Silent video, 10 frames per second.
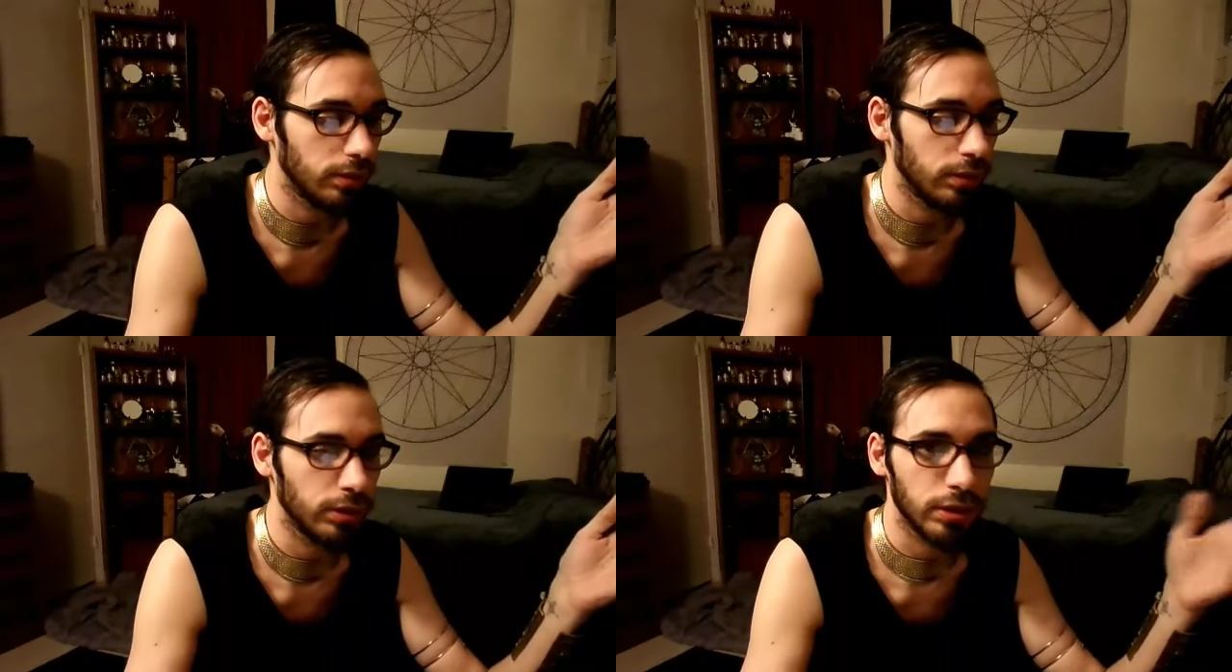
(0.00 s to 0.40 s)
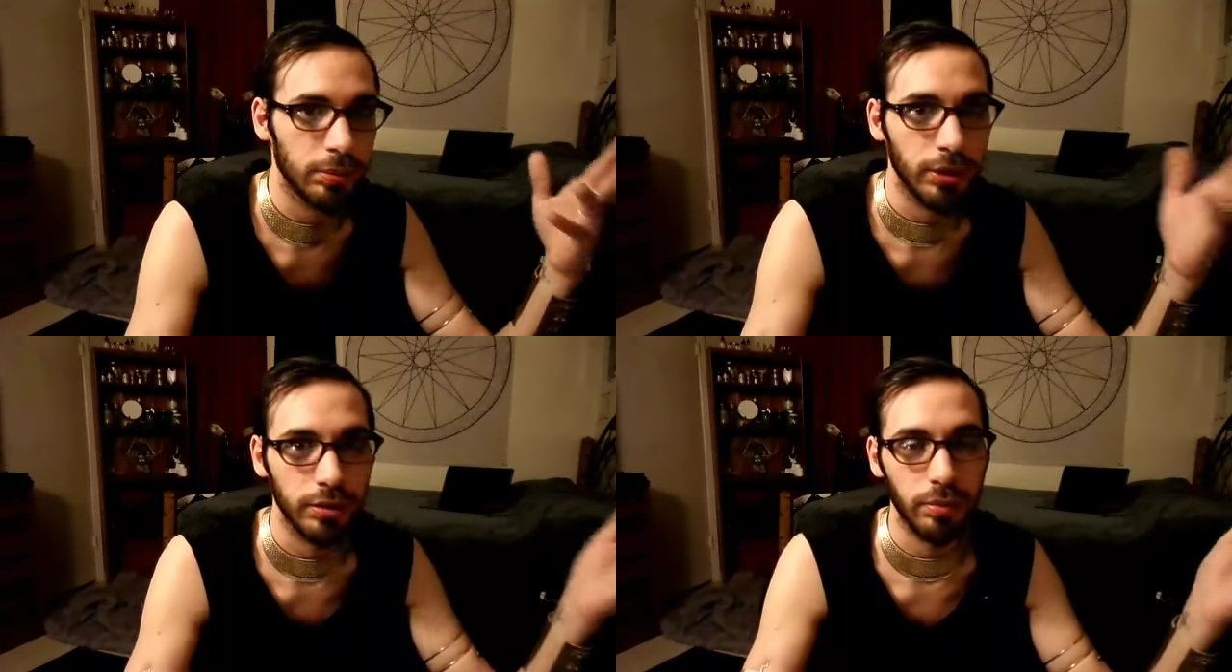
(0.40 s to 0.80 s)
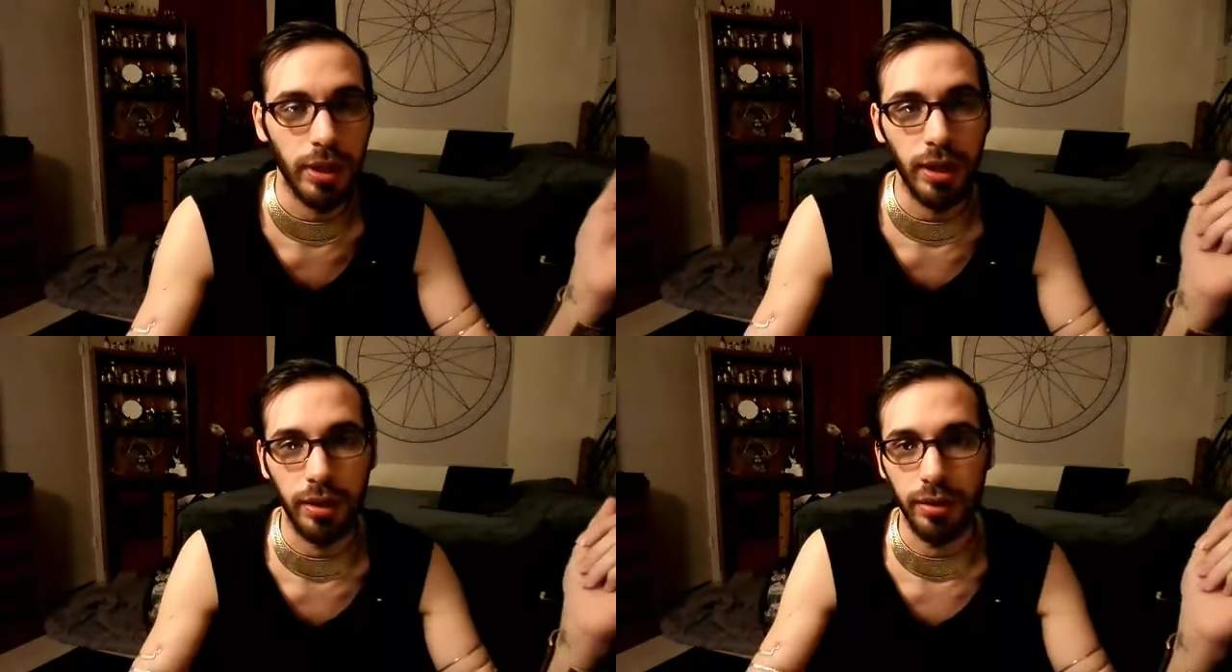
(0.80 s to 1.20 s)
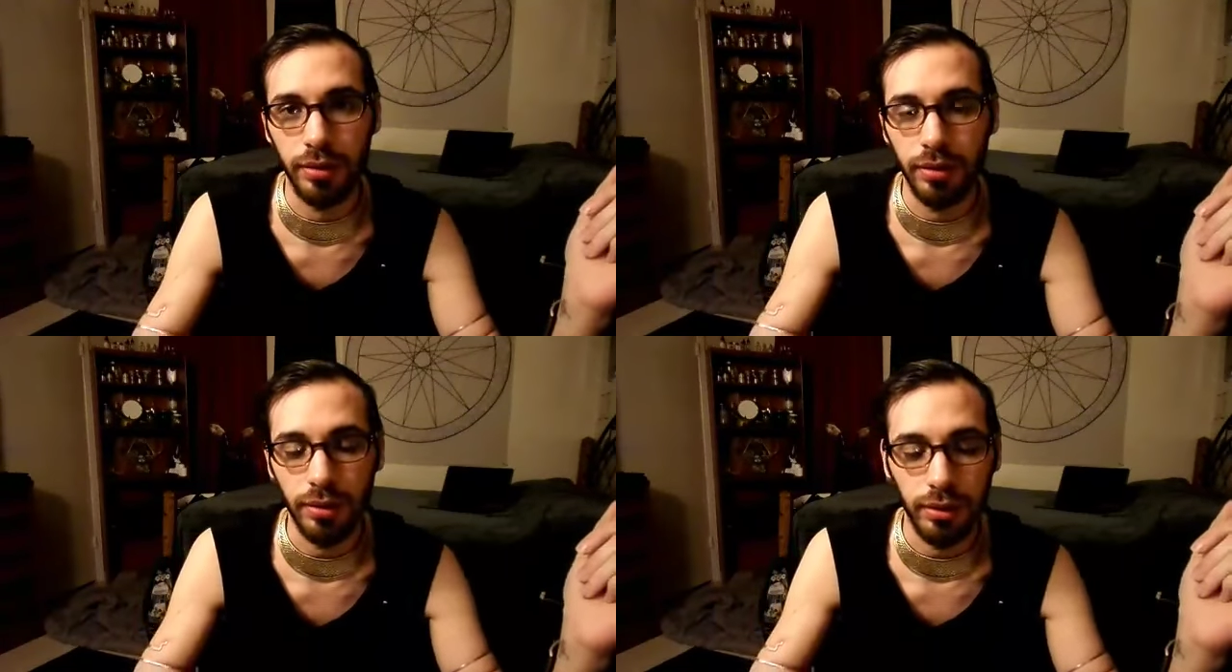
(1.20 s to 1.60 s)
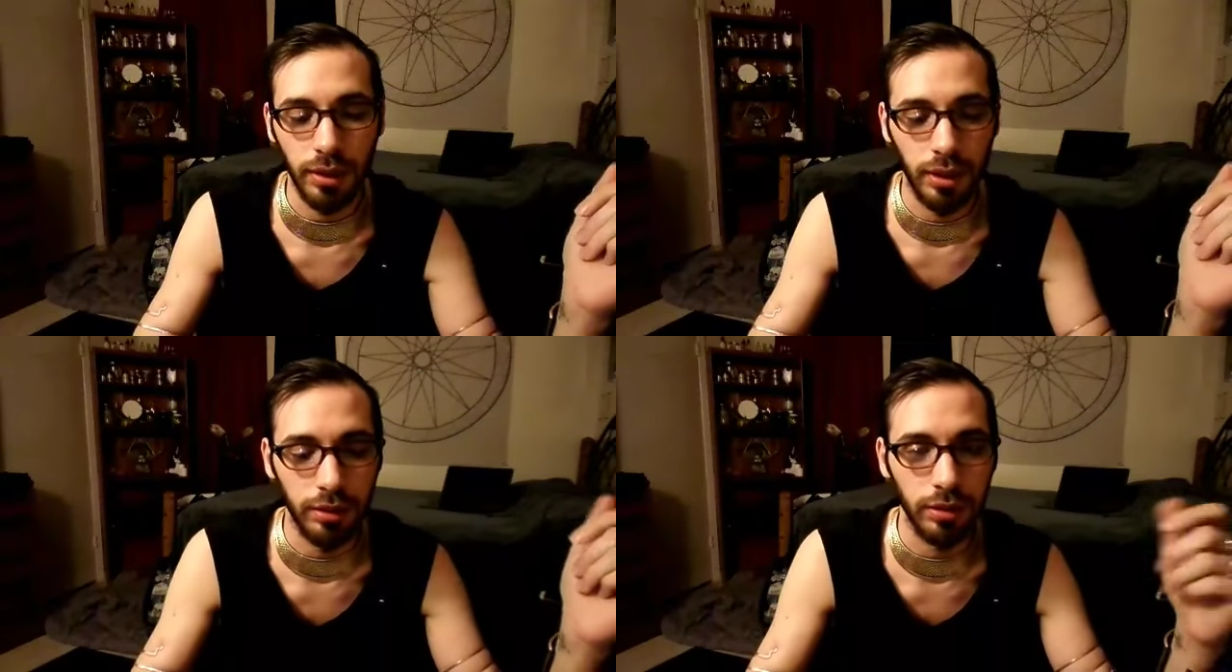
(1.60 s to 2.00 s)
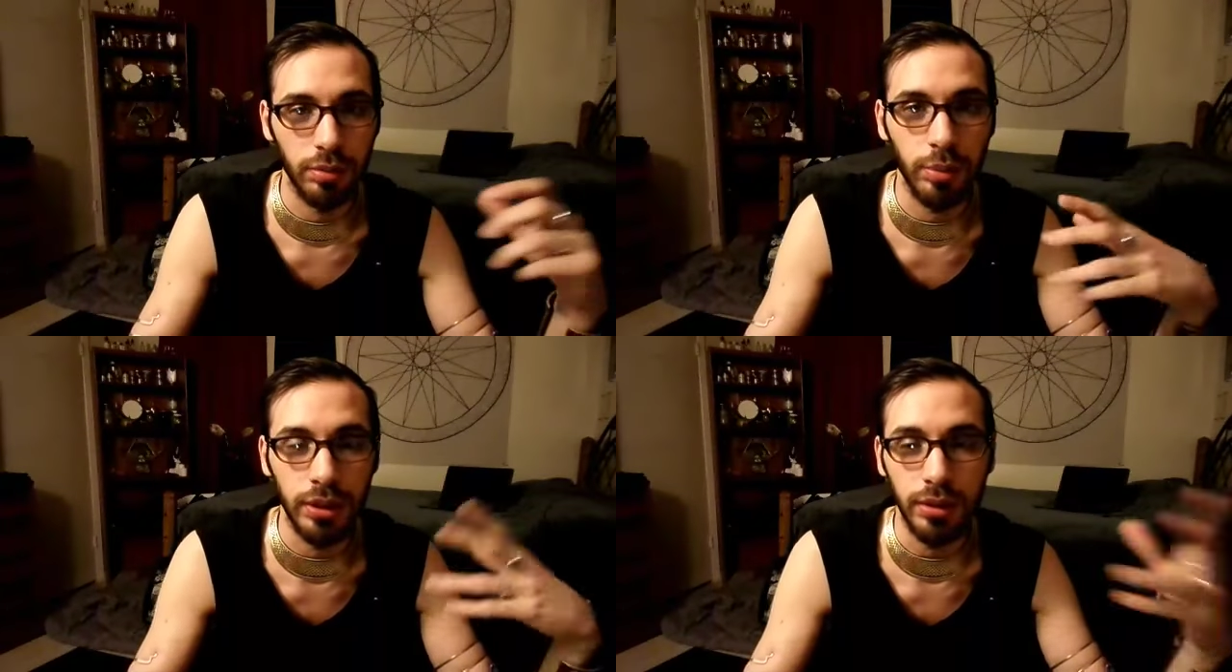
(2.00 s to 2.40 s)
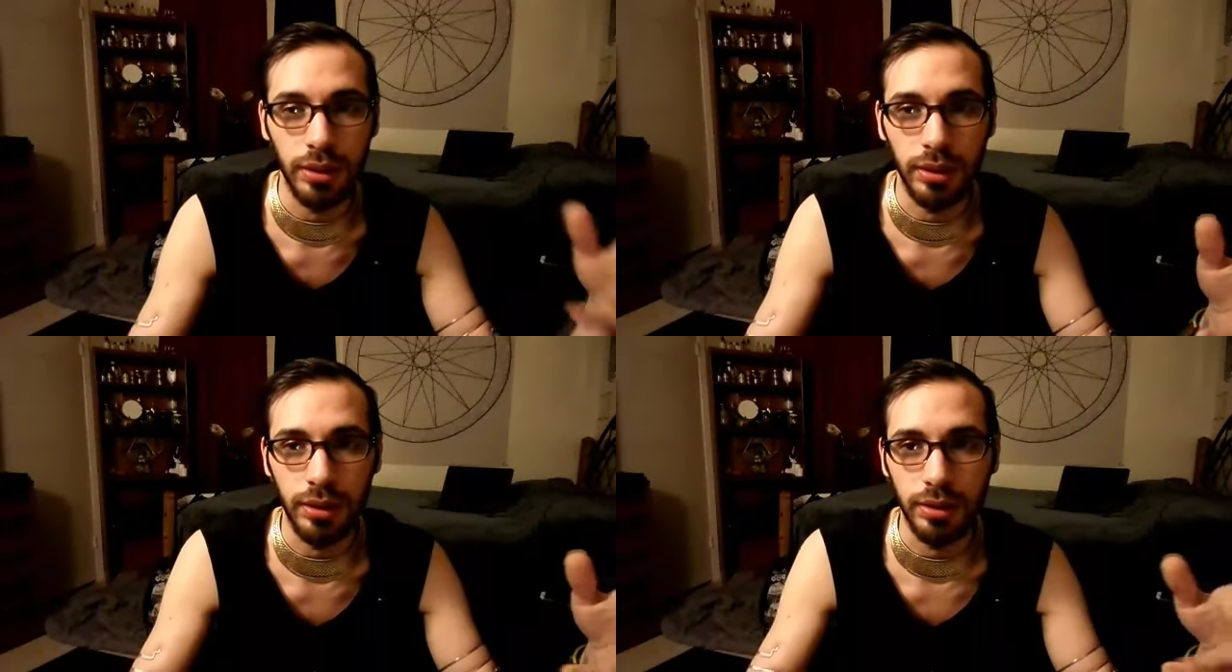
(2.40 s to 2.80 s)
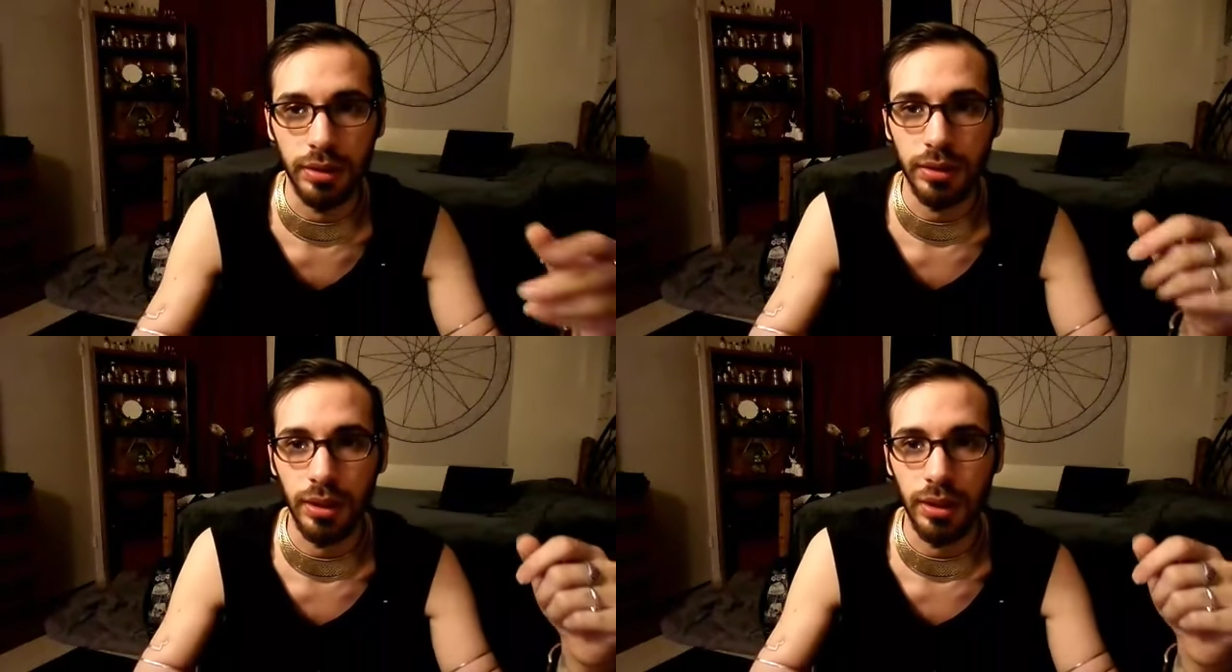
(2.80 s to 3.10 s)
your spiritual path and your abilities